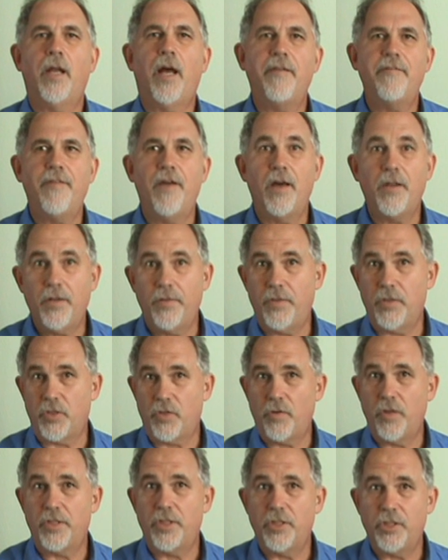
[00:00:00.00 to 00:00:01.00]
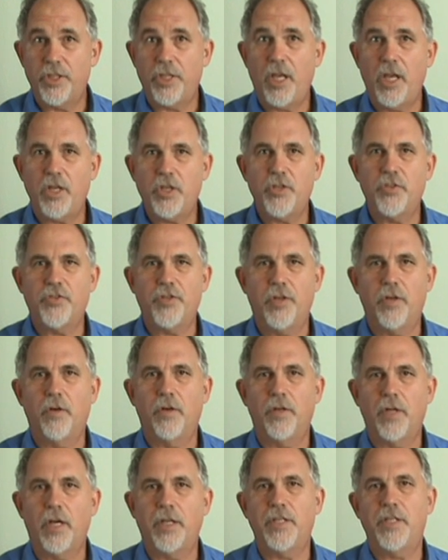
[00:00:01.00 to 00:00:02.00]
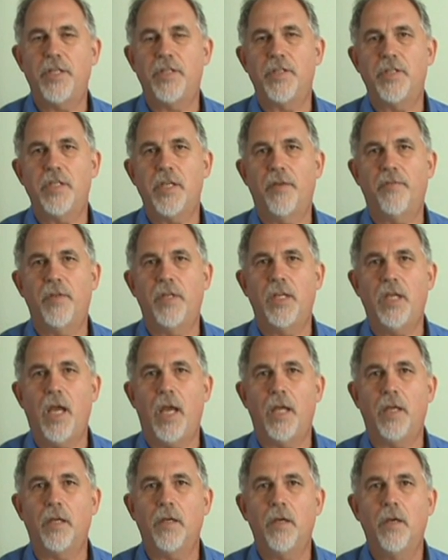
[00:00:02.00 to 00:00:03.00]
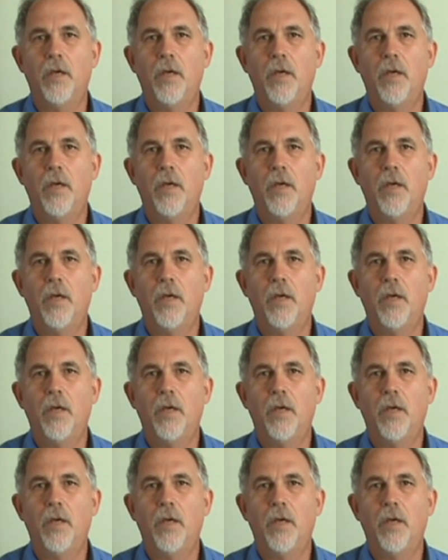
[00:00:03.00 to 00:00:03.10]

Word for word: and I founded the Stress Education Center in 1978.